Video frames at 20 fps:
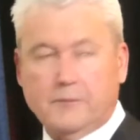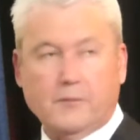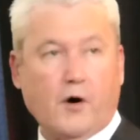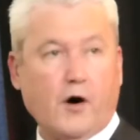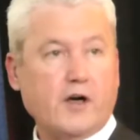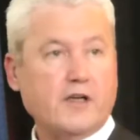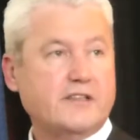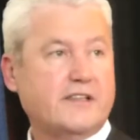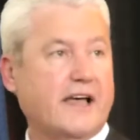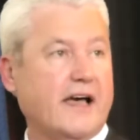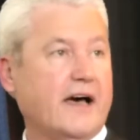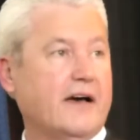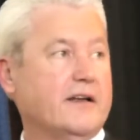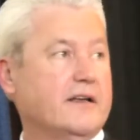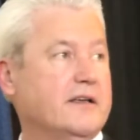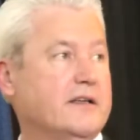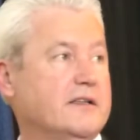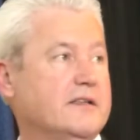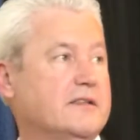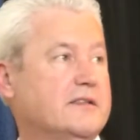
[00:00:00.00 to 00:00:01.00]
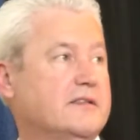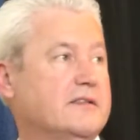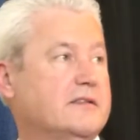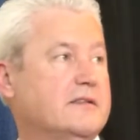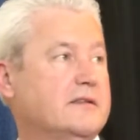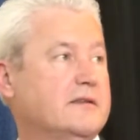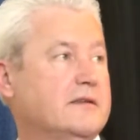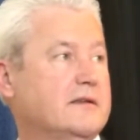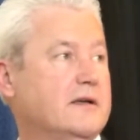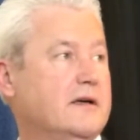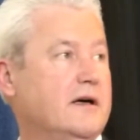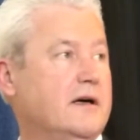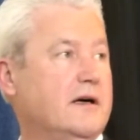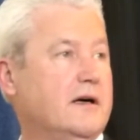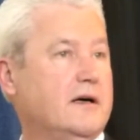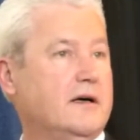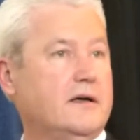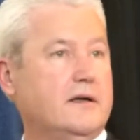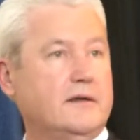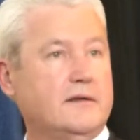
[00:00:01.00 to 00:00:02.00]
Morristown is
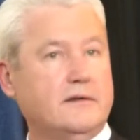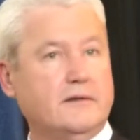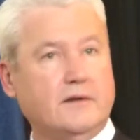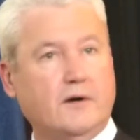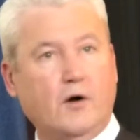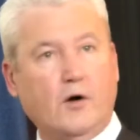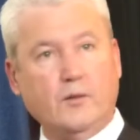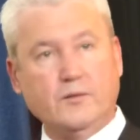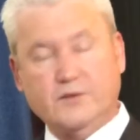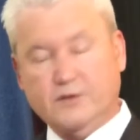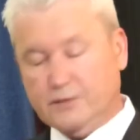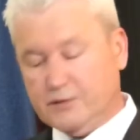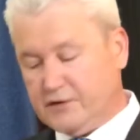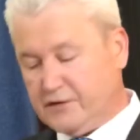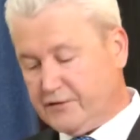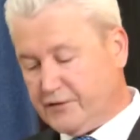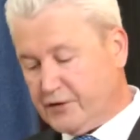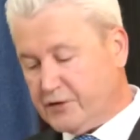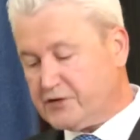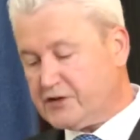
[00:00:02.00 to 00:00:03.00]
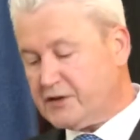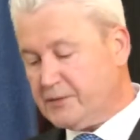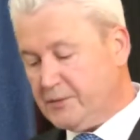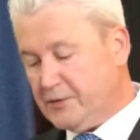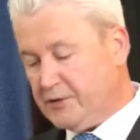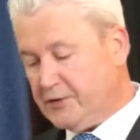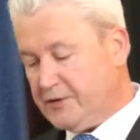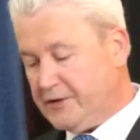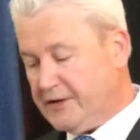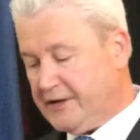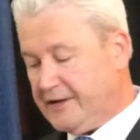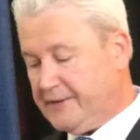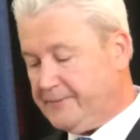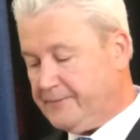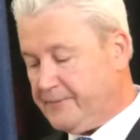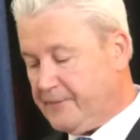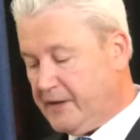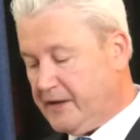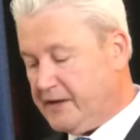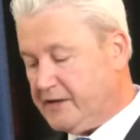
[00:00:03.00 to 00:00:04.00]
uh, home to a diverse community,
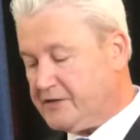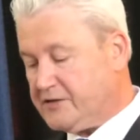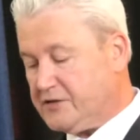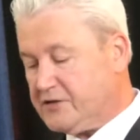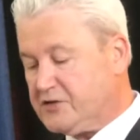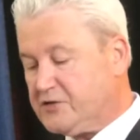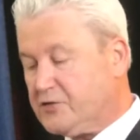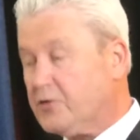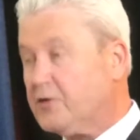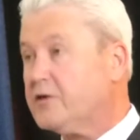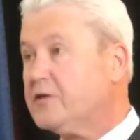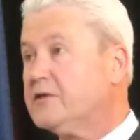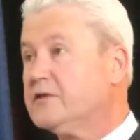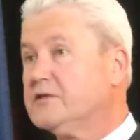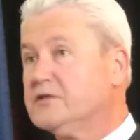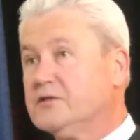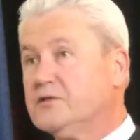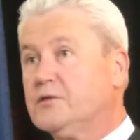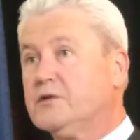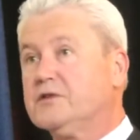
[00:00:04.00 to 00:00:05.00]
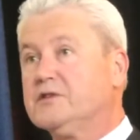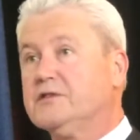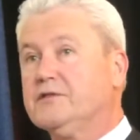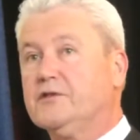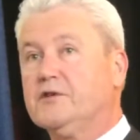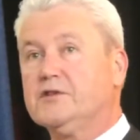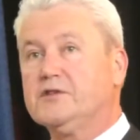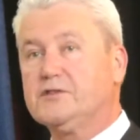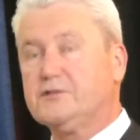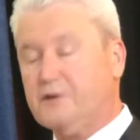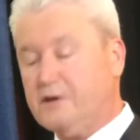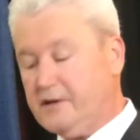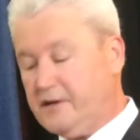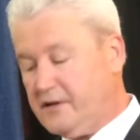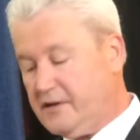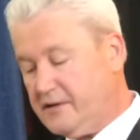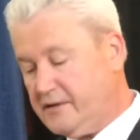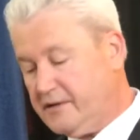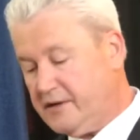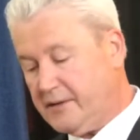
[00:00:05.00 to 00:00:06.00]
and it's the source, source of our
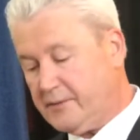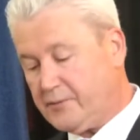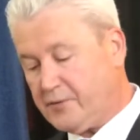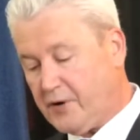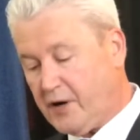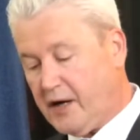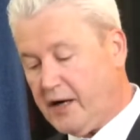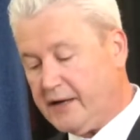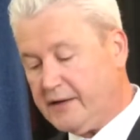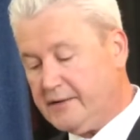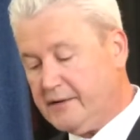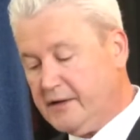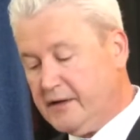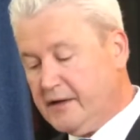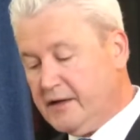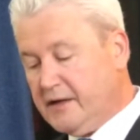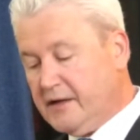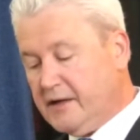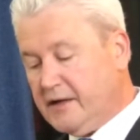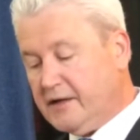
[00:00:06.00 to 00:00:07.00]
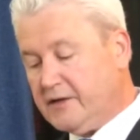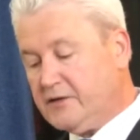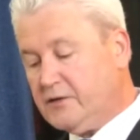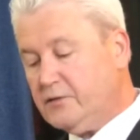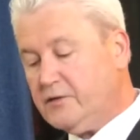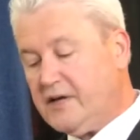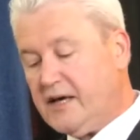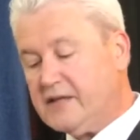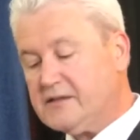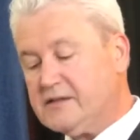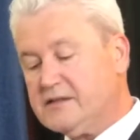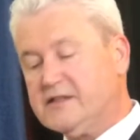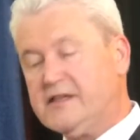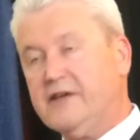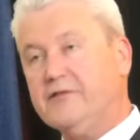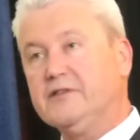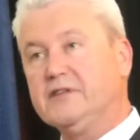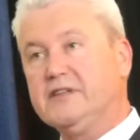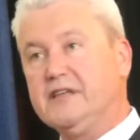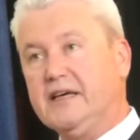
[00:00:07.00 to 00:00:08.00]
strength and pride. In two thousand
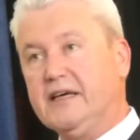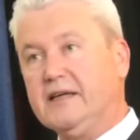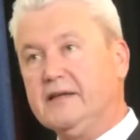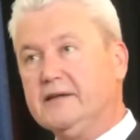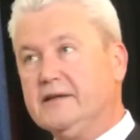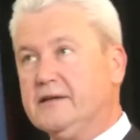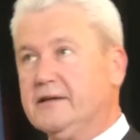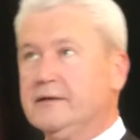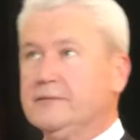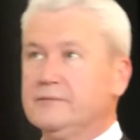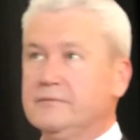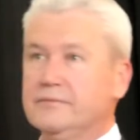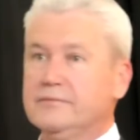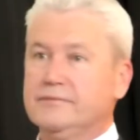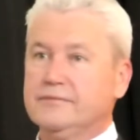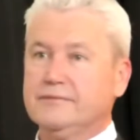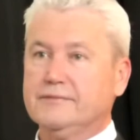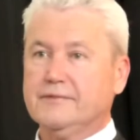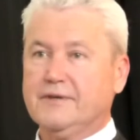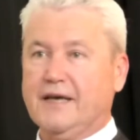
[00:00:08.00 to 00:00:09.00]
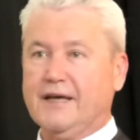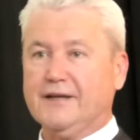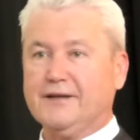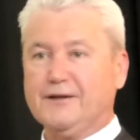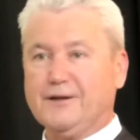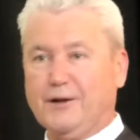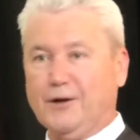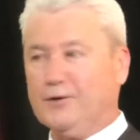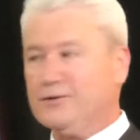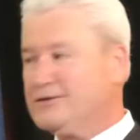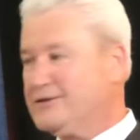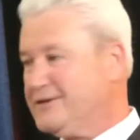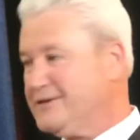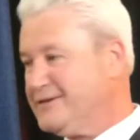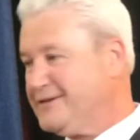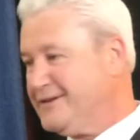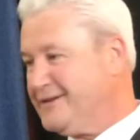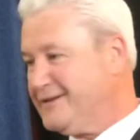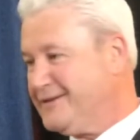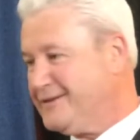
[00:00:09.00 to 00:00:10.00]
seventeen, and I'm getting
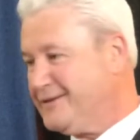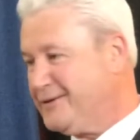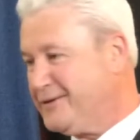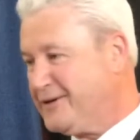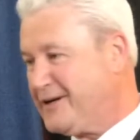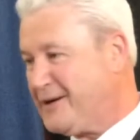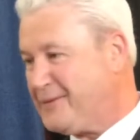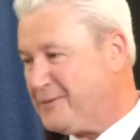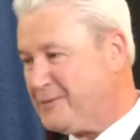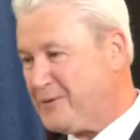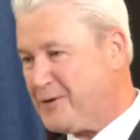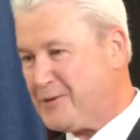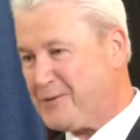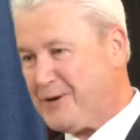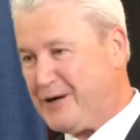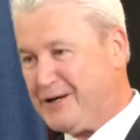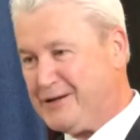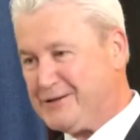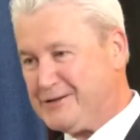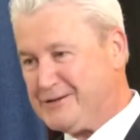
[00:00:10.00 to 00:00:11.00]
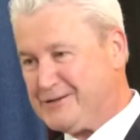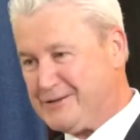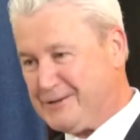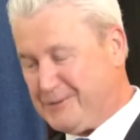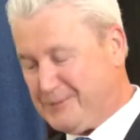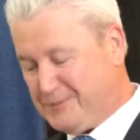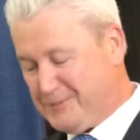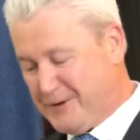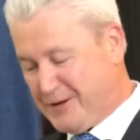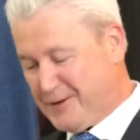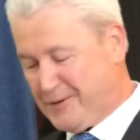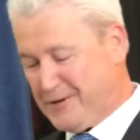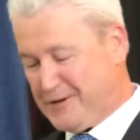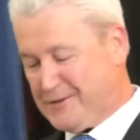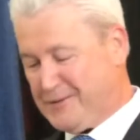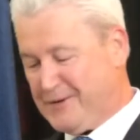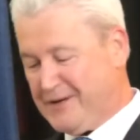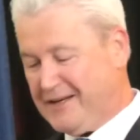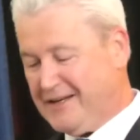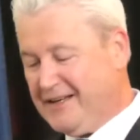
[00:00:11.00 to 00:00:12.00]
close, only a couple more pages, so bear
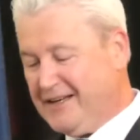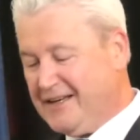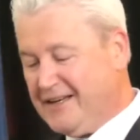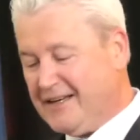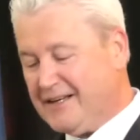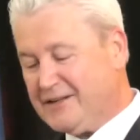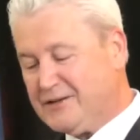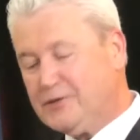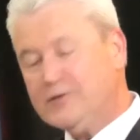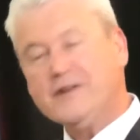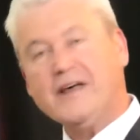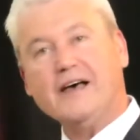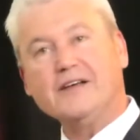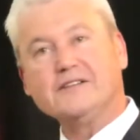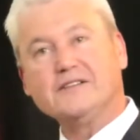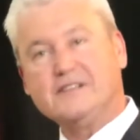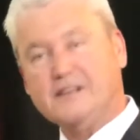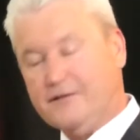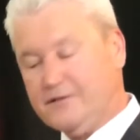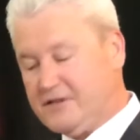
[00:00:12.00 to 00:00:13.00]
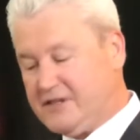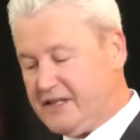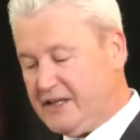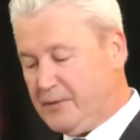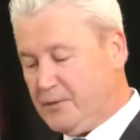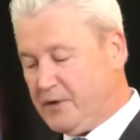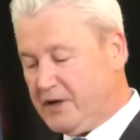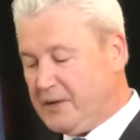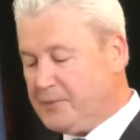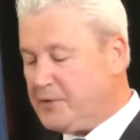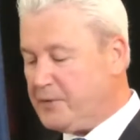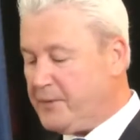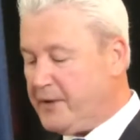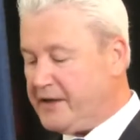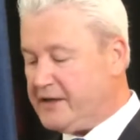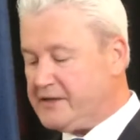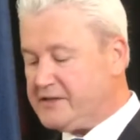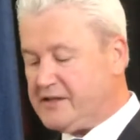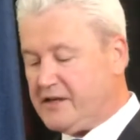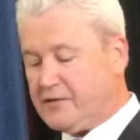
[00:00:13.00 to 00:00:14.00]
with me. In two thousand seventeen, we
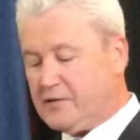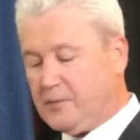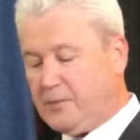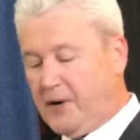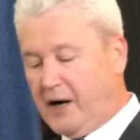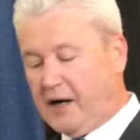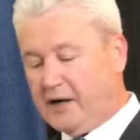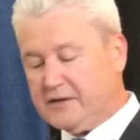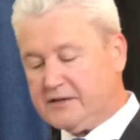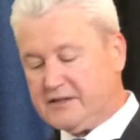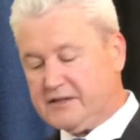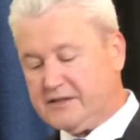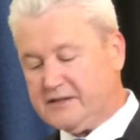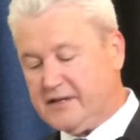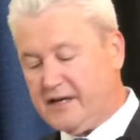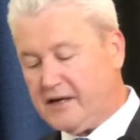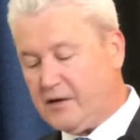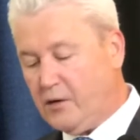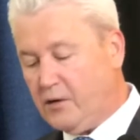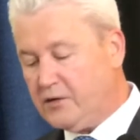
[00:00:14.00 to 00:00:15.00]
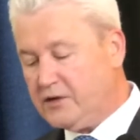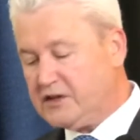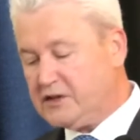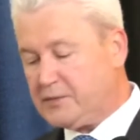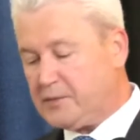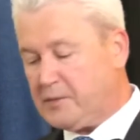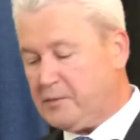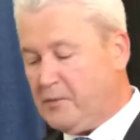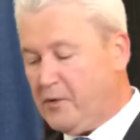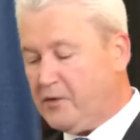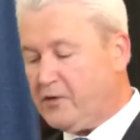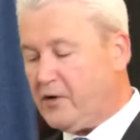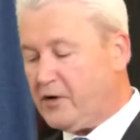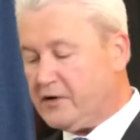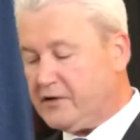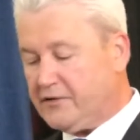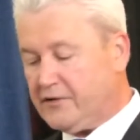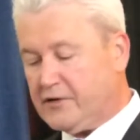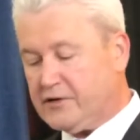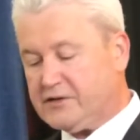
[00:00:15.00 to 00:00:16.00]
implemented several policies, not only to promote our
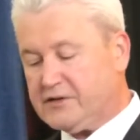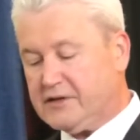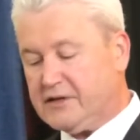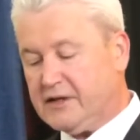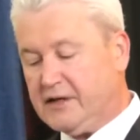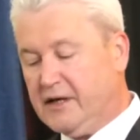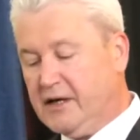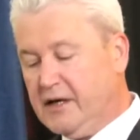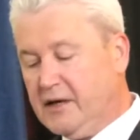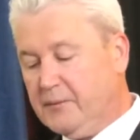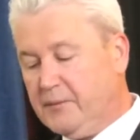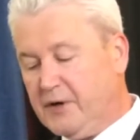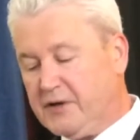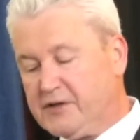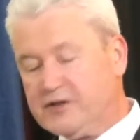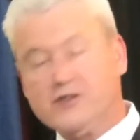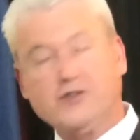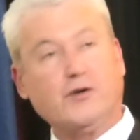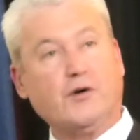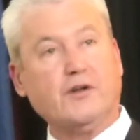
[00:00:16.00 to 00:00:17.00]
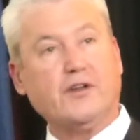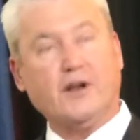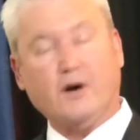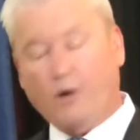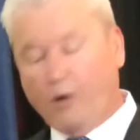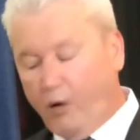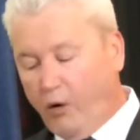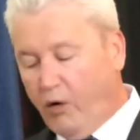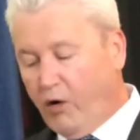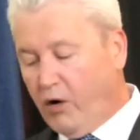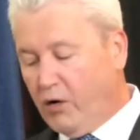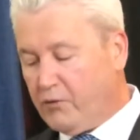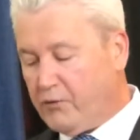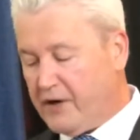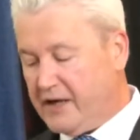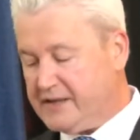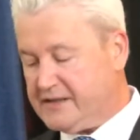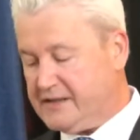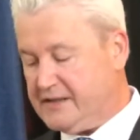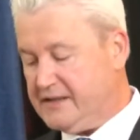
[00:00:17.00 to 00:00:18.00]
diversity, but ensure that all
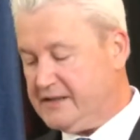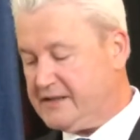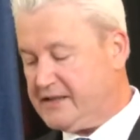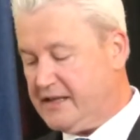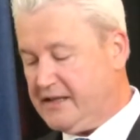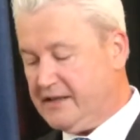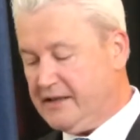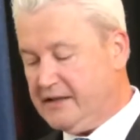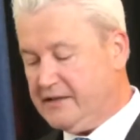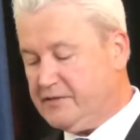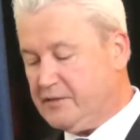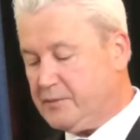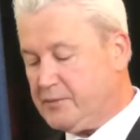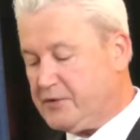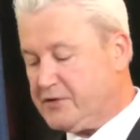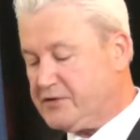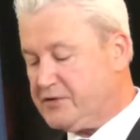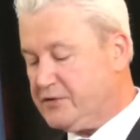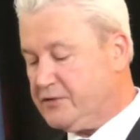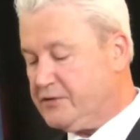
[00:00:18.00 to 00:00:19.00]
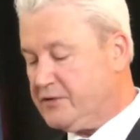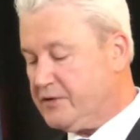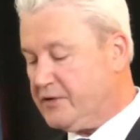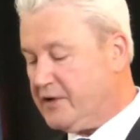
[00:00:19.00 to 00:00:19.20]
residents can live and pursue their